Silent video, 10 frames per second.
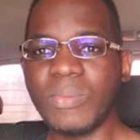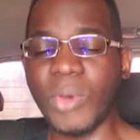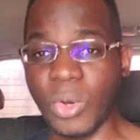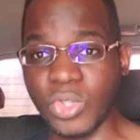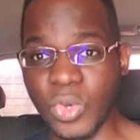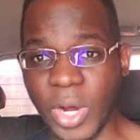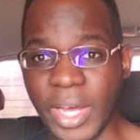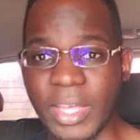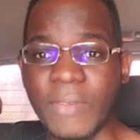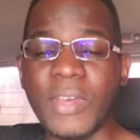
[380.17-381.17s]
Because you
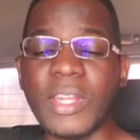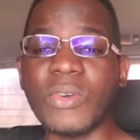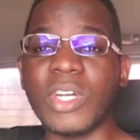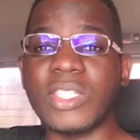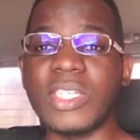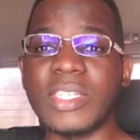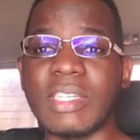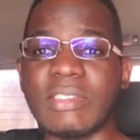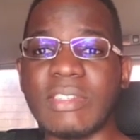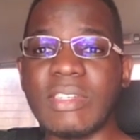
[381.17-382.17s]
are, if you're in Christ
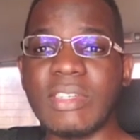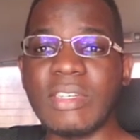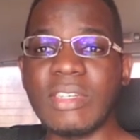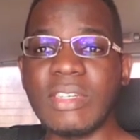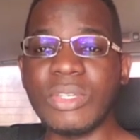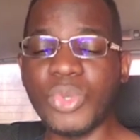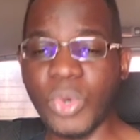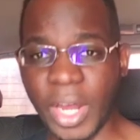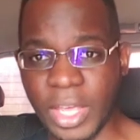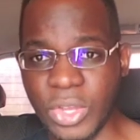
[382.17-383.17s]
Jesus,
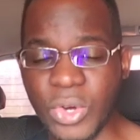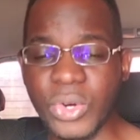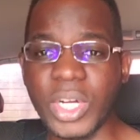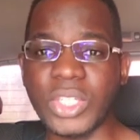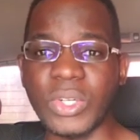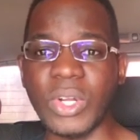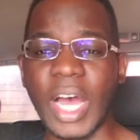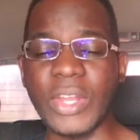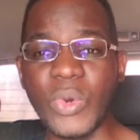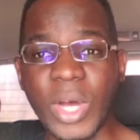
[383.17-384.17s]
you are a new creation
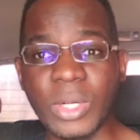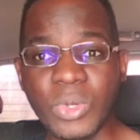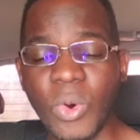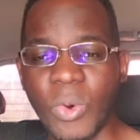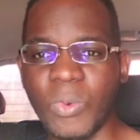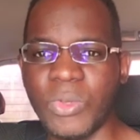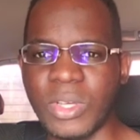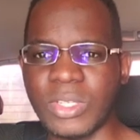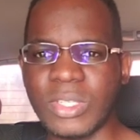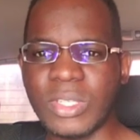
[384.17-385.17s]
and you can do all
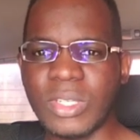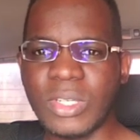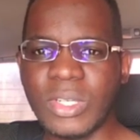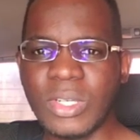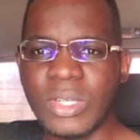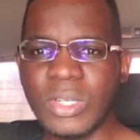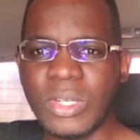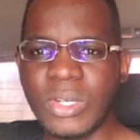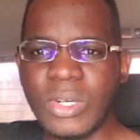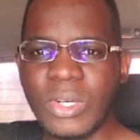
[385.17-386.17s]
things.
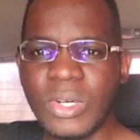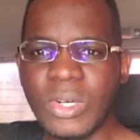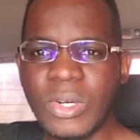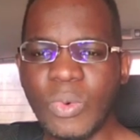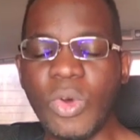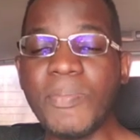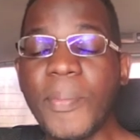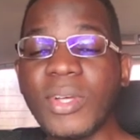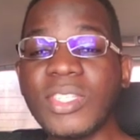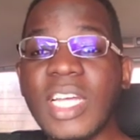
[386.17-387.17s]
When
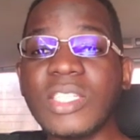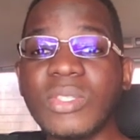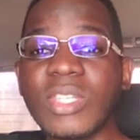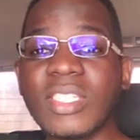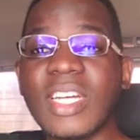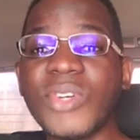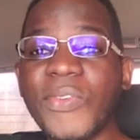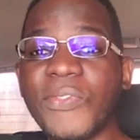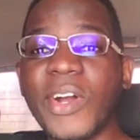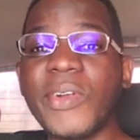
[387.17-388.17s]
people start to start
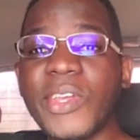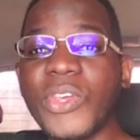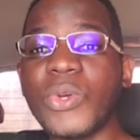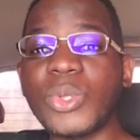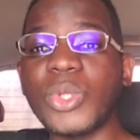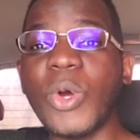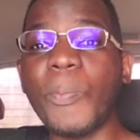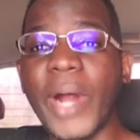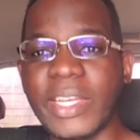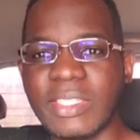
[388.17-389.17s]
referring you to your
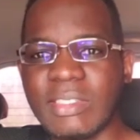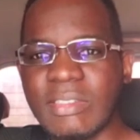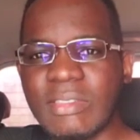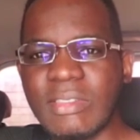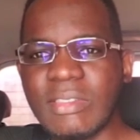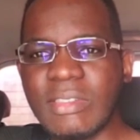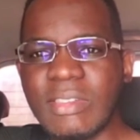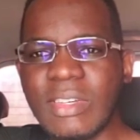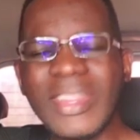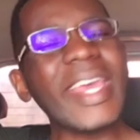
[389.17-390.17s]
past,
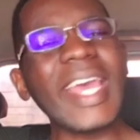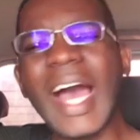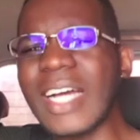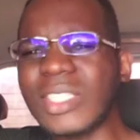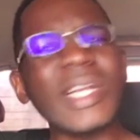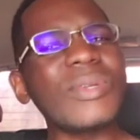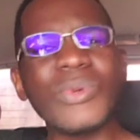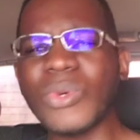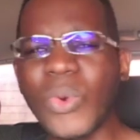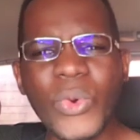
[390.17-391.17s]
they actually do
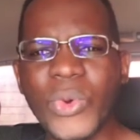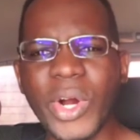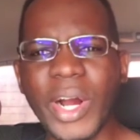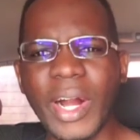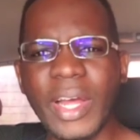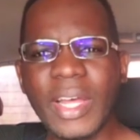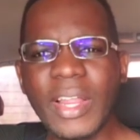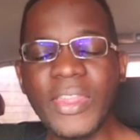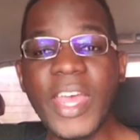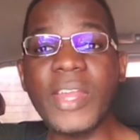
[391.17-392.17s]
not know who you are.
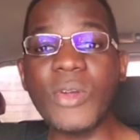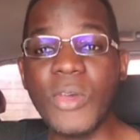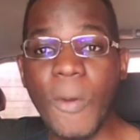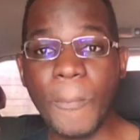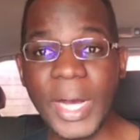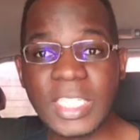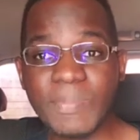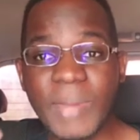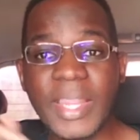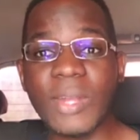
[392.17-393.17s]
They know your
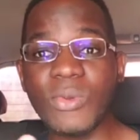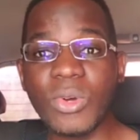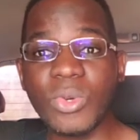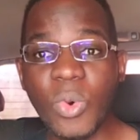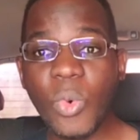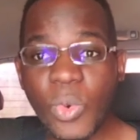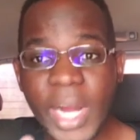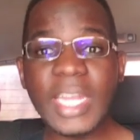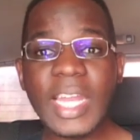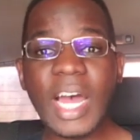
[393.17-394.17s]
past, but they do not know
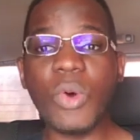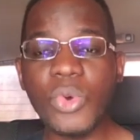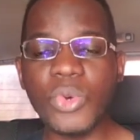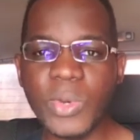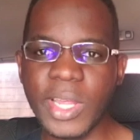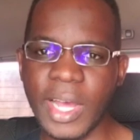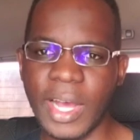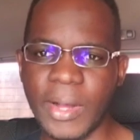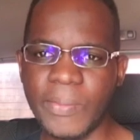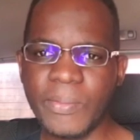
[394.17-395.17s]
right now who you really are.